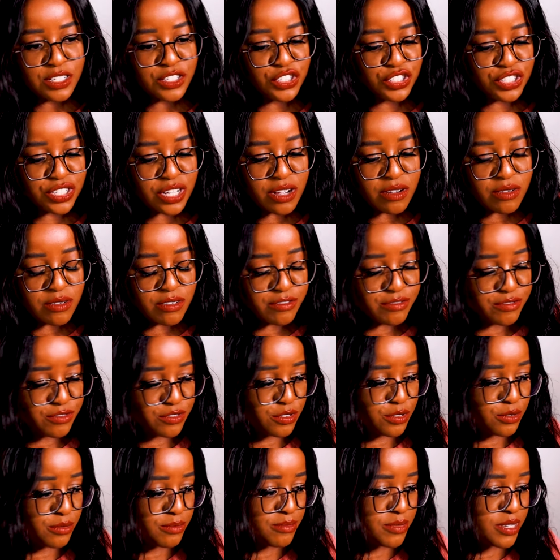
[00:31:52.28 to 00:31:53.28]
The shower
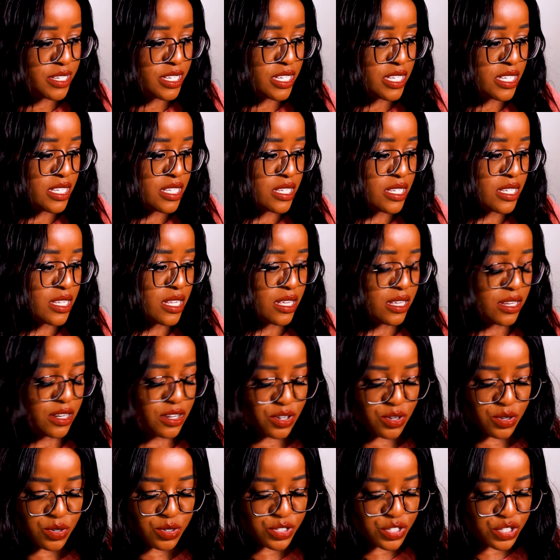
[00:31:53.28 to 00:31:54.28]
foam is
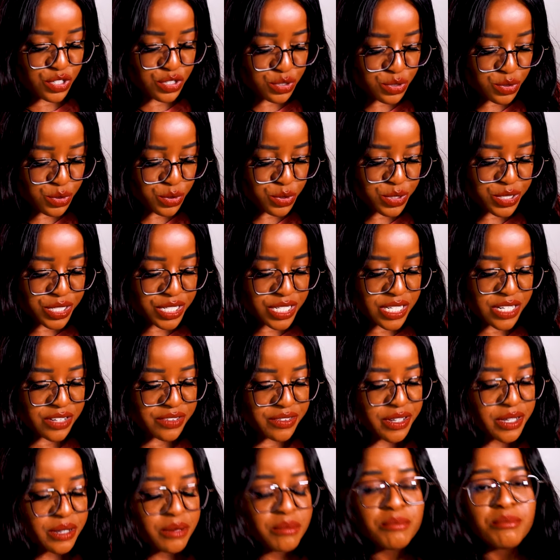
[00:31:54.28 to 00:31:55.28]
not your
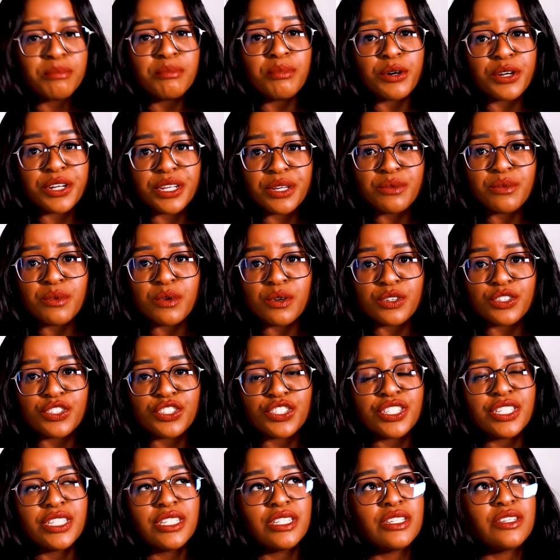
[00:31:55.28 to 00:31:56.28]
ordinary body
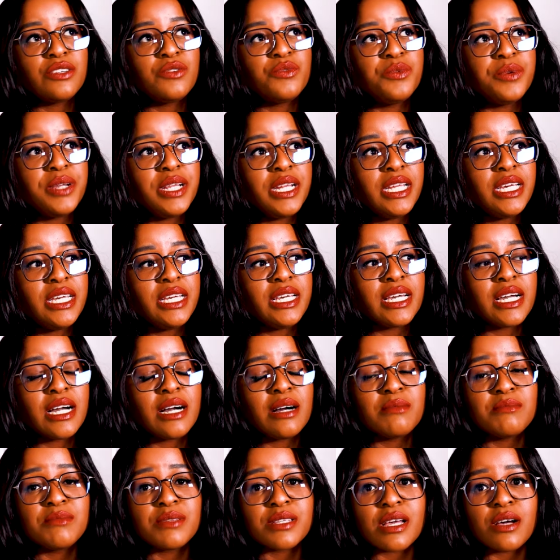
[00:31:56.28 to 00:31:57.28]
wash. It really
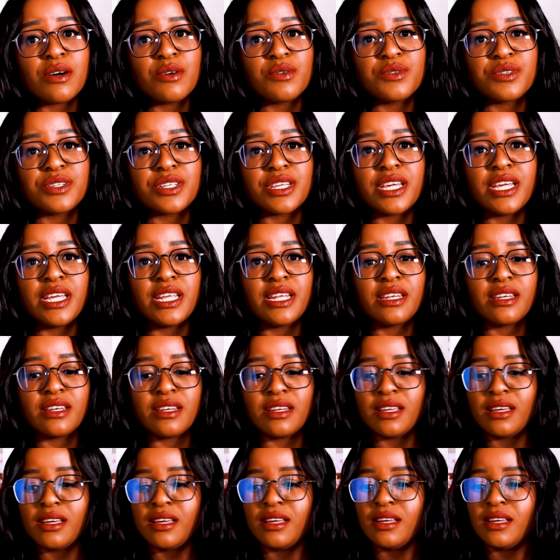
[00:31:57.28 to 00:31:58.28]
comes out in...
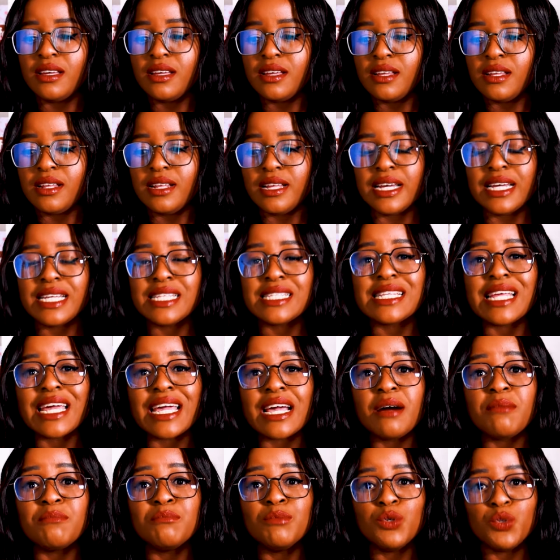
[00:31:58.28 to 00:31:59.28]
It's
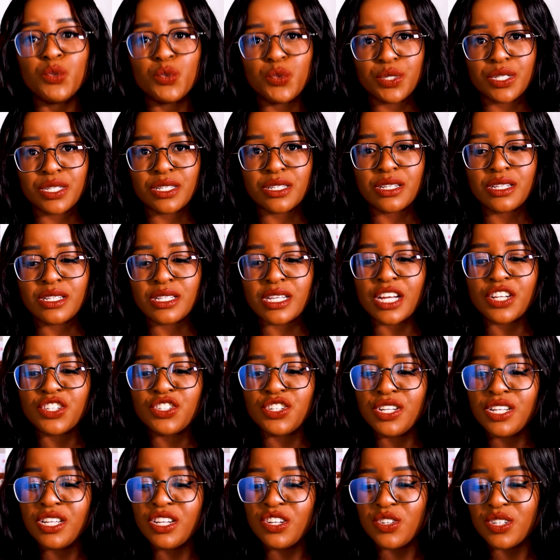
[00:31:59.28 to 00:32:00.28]
like a mousse. It's
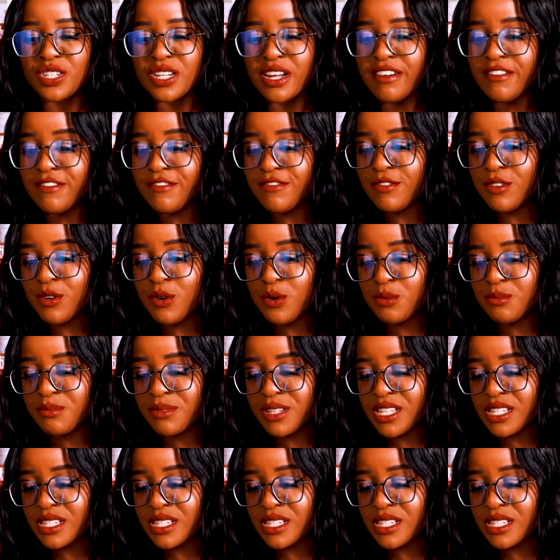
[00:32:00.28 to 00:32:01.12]
actually not a foam.